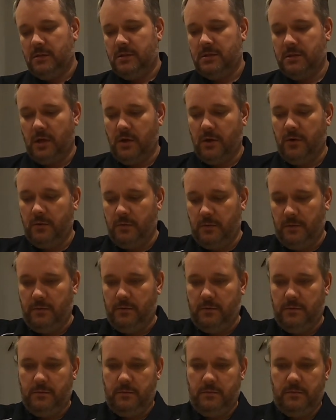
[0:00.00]
So
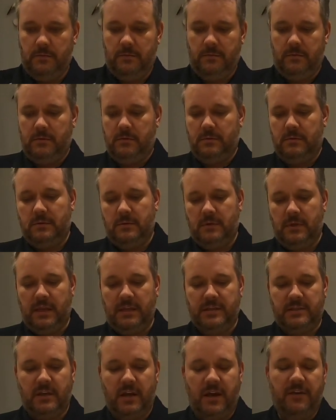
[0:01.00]

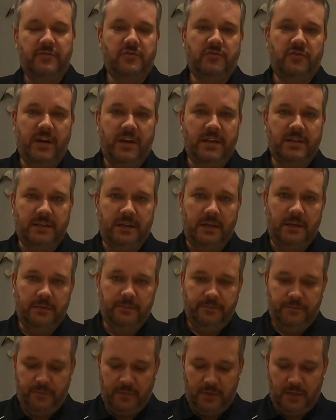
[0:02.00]
let's dive straight in